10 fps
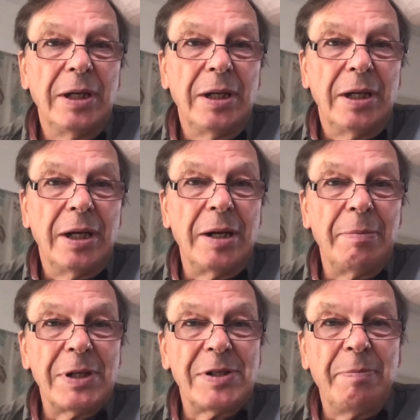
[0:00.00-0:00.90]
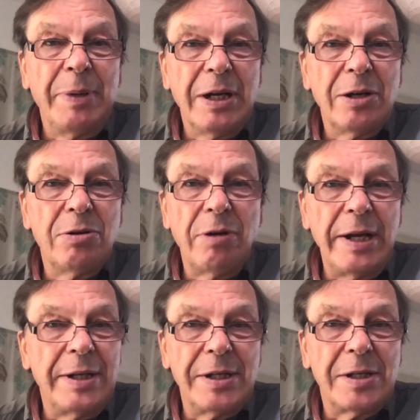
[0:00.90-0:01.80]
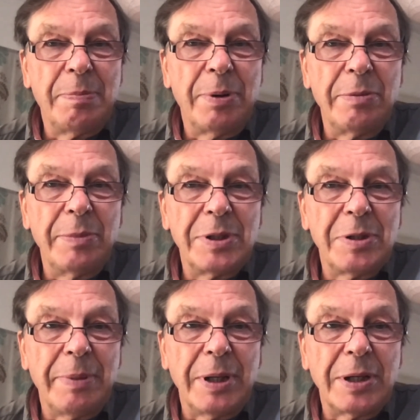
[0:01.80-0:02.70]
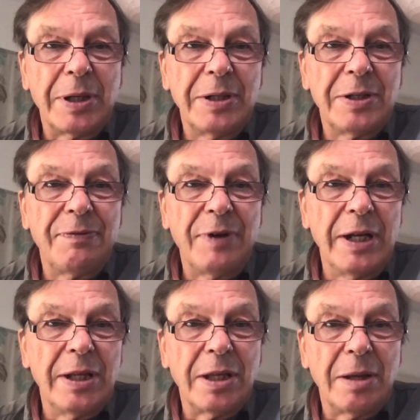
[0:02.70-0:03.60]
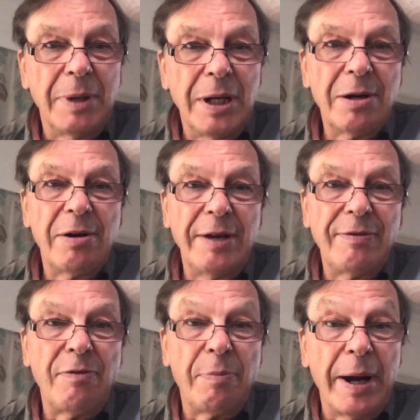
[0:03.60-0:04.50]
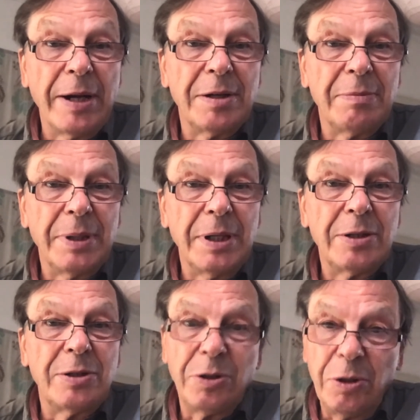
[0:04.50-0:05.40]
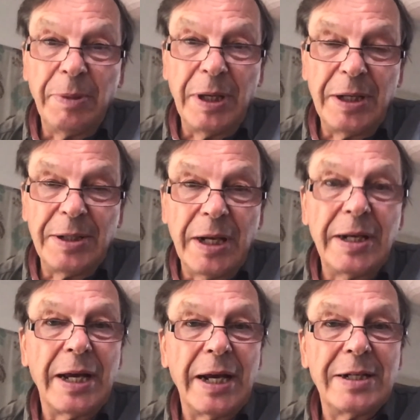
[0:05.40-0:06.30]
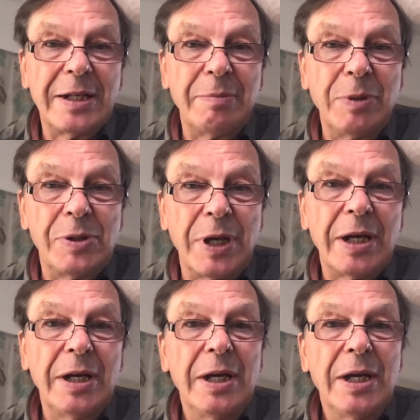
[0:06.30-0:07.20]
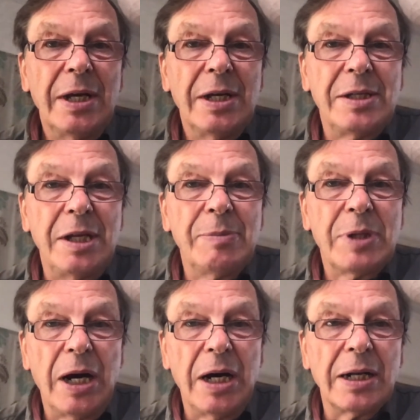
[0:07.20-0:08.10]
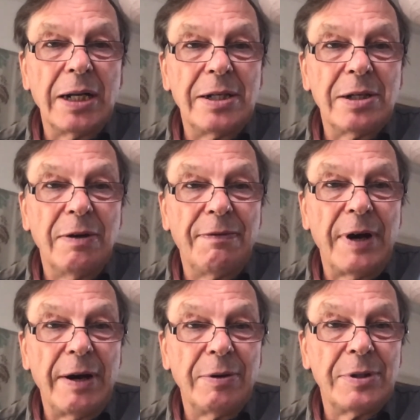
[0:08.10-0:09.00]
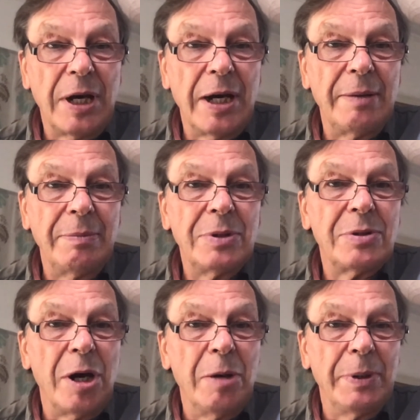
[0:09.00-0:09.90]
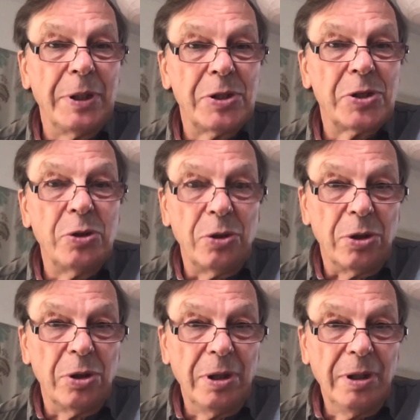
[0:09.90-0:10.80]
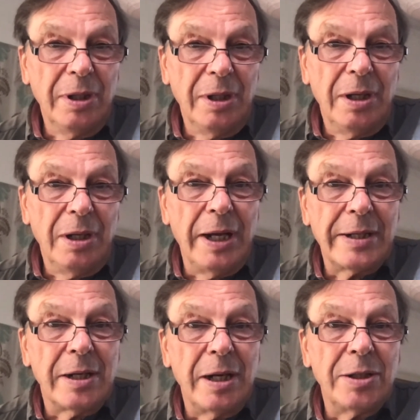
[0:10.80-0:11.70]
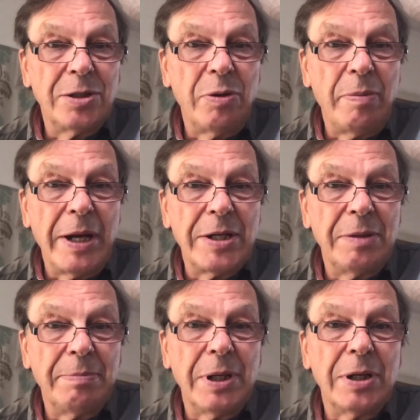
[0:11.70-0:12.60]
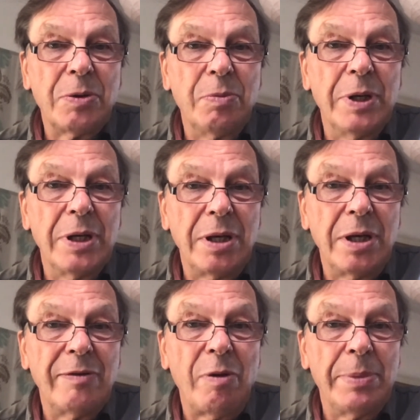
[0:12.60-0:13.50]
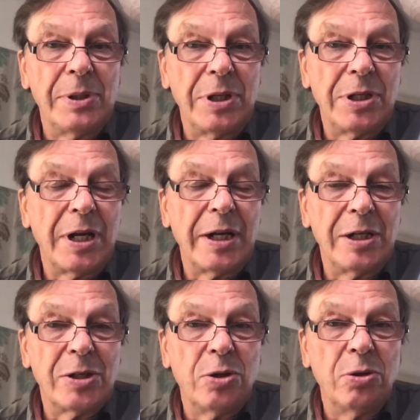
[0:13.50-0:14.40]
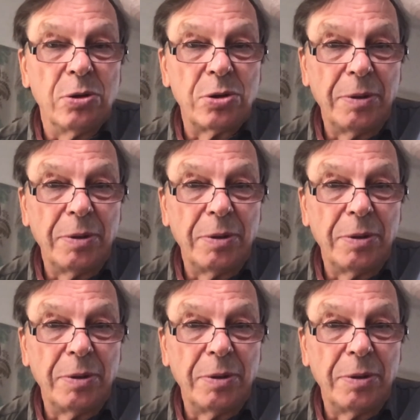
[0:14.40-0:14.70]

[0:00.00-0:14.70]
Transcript: and it must have been a great disappointment to Bach to find that the Margrave of Brandenburg, to whom he dedicated the music, seems hardly to have found time to open the score, let alone to imagine Bach worthy of a position at his court.